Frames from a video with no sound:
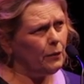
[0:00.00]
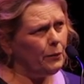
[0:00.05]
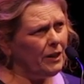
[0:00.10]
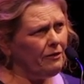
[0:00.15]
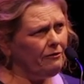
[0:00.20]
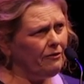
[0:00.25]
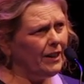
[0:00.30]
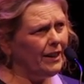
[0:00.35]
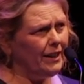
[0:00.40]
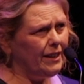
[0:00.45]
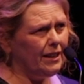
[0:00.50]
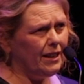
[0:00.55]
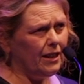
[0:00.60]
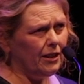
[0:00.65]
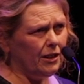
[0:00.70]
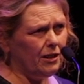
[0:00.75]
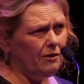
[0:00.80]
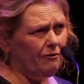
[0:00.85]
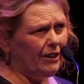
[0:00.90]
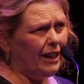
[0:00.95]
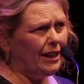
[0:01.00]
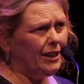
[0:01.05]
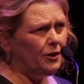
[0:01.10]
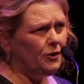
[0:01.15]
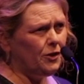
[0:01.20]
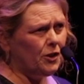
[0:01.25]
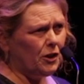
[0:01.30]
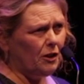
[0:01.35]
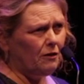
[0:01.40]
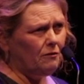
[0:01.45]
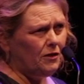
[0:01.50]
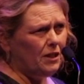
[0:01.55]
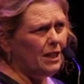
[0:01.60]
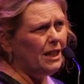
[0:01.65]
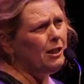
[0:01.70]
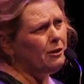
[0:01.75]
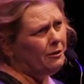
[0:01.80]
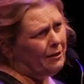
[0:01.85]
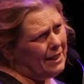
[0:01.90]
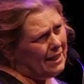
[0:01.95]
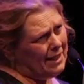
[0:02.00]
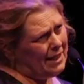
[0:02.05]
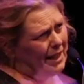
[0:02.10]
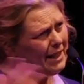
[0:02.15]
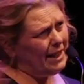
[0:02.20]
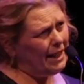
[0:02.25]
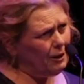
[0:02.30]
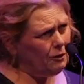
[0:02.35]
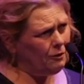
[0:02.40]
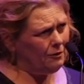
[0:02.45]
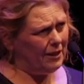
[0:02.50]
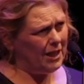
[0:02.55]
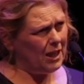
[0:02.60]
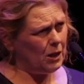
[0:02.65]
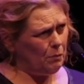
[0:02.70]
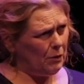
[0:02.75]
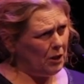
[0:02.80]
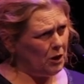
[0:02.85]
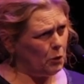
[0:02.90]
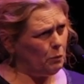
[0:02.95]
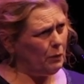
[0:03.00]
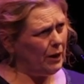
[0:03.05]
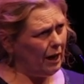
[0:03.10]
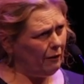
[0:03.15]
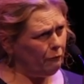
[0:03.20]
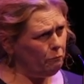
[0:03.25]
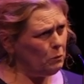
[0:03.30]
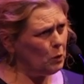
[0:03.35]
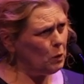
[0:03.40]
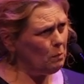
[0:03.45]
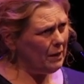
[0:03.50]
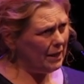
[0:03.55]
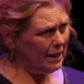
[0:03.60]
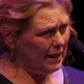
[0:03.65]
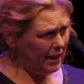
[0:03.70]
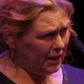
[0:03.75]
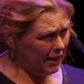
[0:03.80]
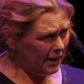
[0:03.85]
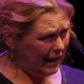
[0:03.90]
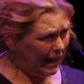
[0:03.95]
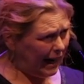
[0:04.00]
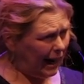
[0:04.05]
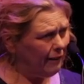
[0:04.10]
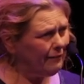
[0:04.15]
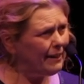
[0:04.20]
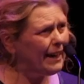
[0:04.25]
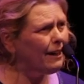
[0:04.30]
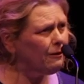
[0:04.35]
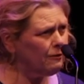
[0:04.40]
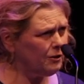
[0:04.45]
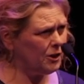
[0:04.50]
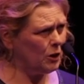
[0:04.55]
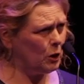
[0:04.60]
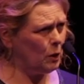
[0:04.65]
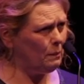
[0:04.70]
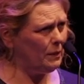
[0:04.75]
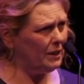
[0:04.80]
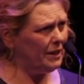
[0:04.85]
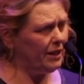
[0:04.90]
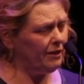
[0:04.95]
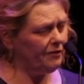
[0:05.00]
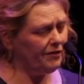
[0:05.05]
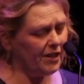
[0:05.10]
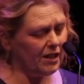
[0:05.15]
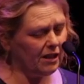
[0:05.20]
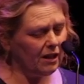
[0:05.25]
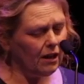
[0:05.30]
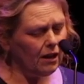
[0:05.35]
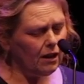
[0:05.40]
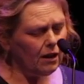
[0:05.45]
we find that the values don't decrease, they increase, because we have more money to carry out our beliefs.